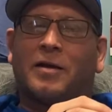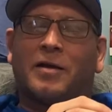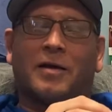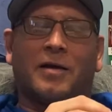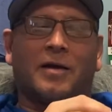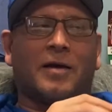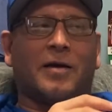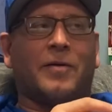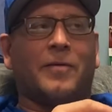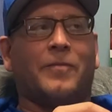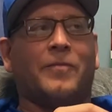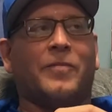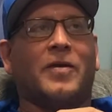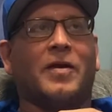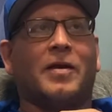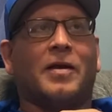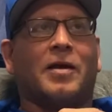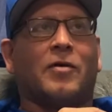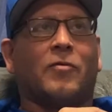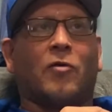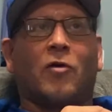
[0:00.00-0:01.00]
Mm-hmm.
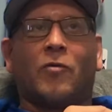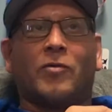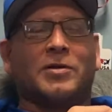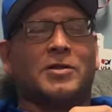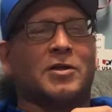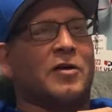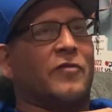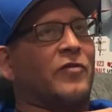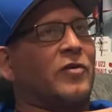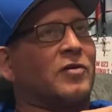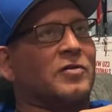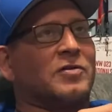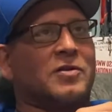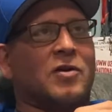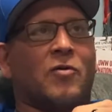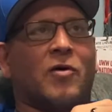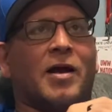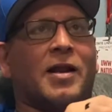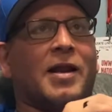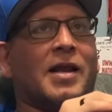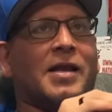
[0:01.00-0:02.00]
Um, we're always looking for those
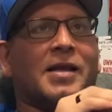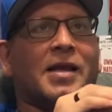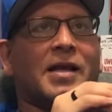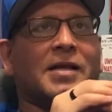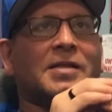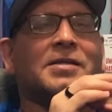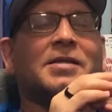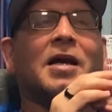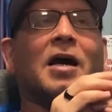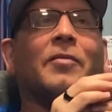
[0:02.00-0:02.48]
no headache kids.